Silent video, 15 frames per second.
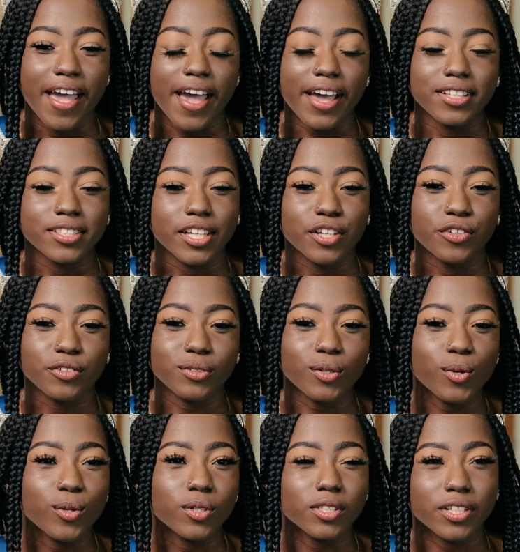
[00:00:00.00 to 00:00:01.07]
as I grew
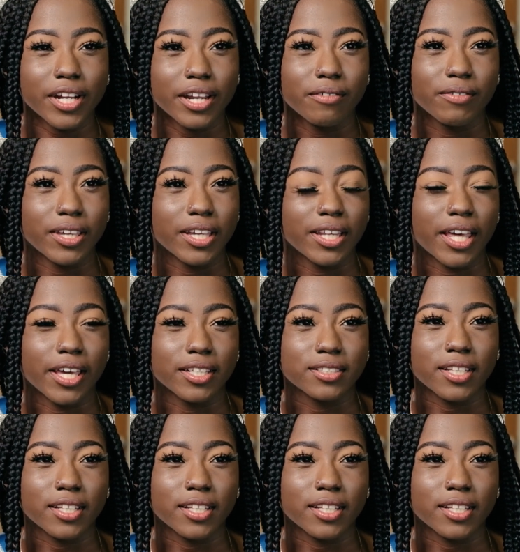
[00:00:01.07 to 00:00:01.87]
older, I realized